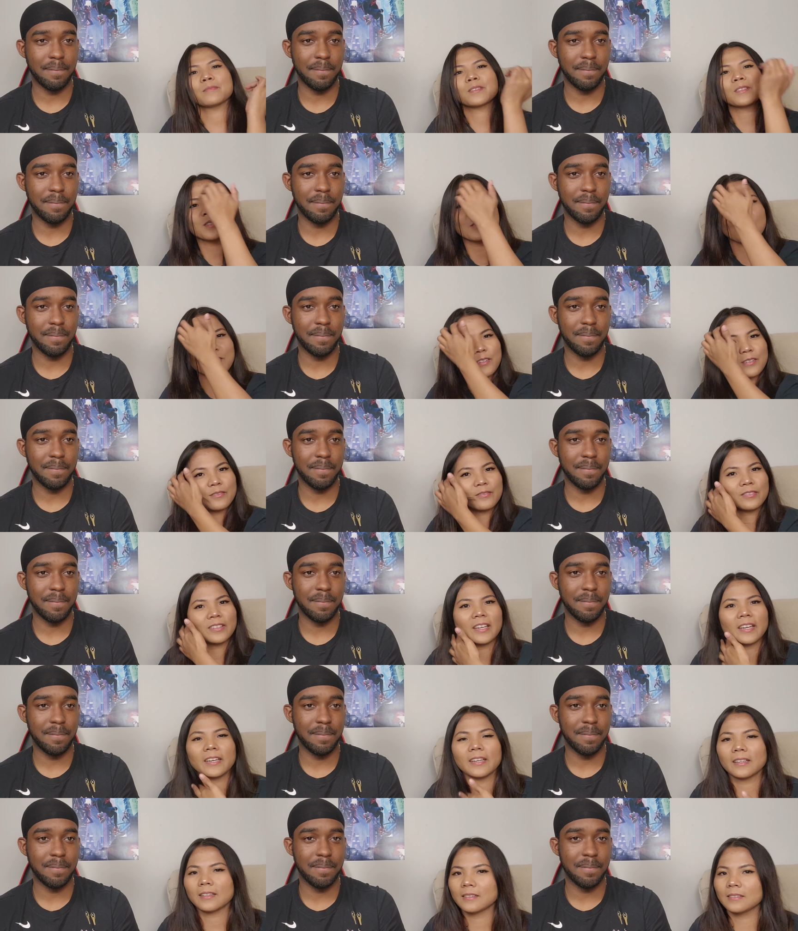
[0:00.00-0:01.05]
Speaker 1: sort of
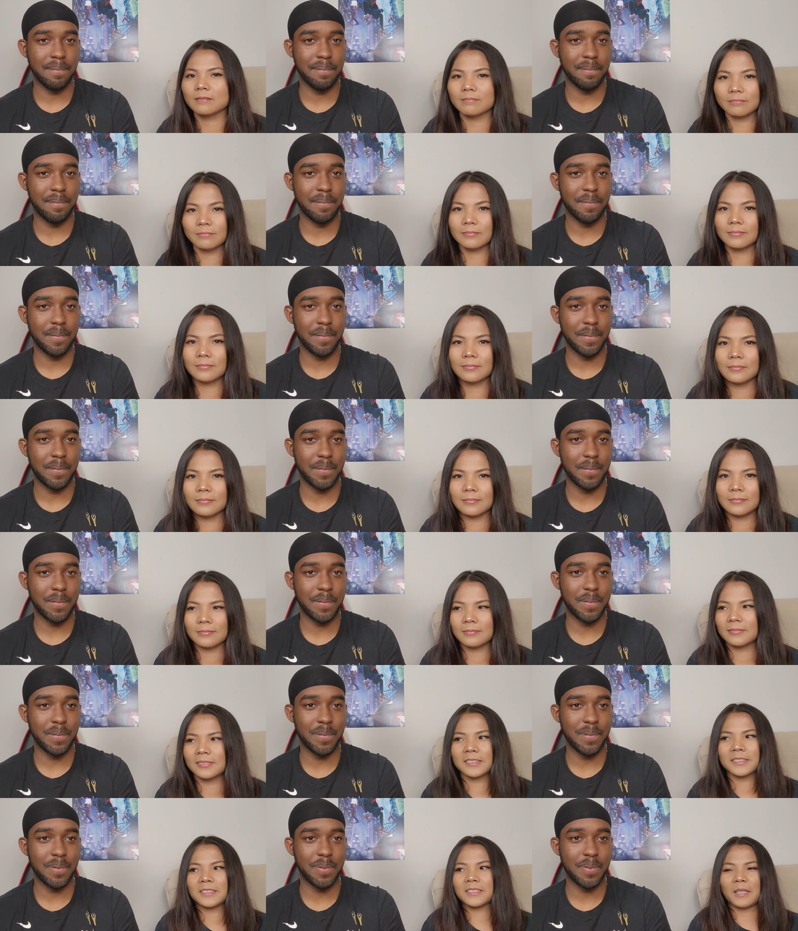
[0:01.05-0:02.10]
like
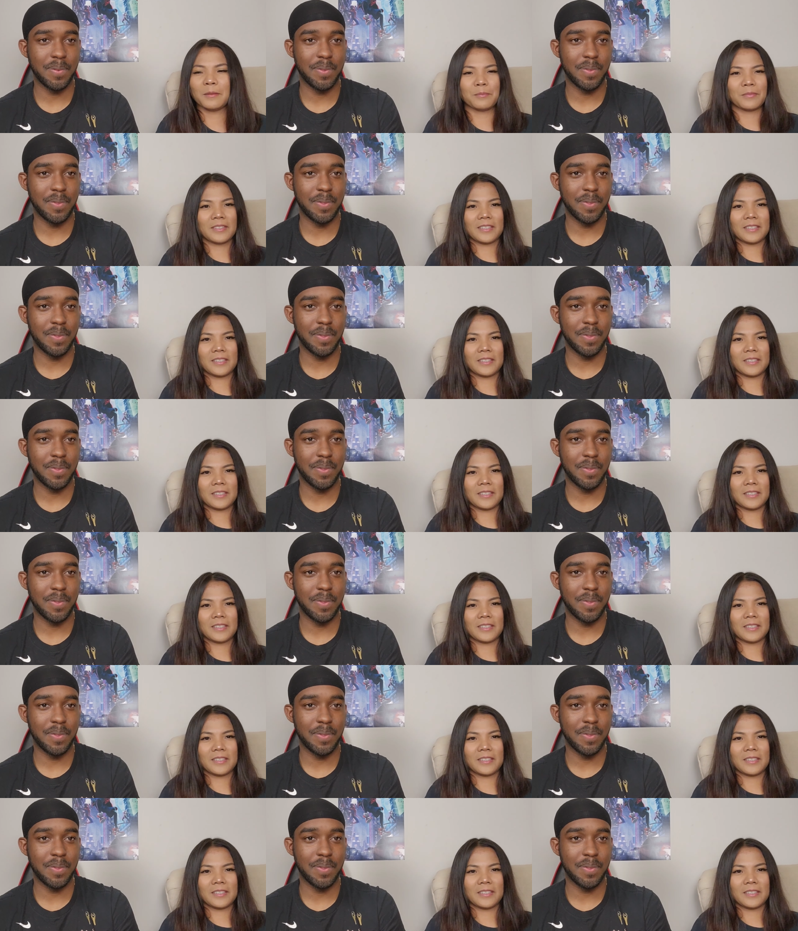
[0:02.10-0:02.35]
something.